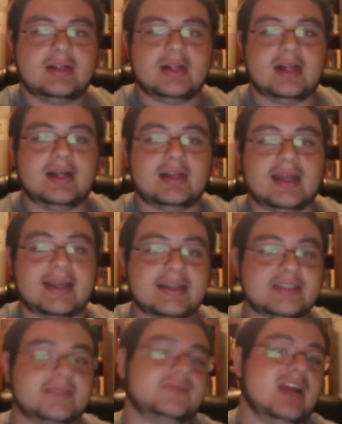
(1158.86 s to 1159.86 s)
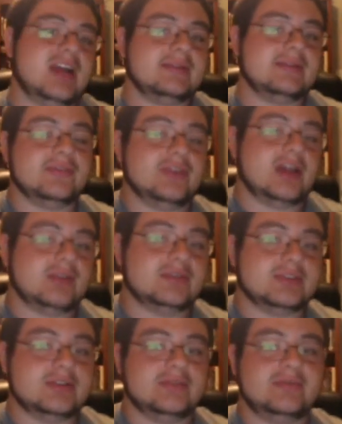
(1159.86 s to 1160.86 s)
Like and subscribe if you thought it
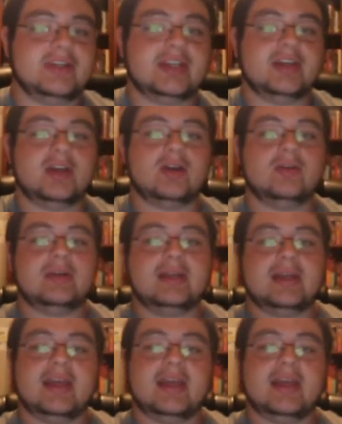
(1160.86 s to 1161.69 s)
was a good video,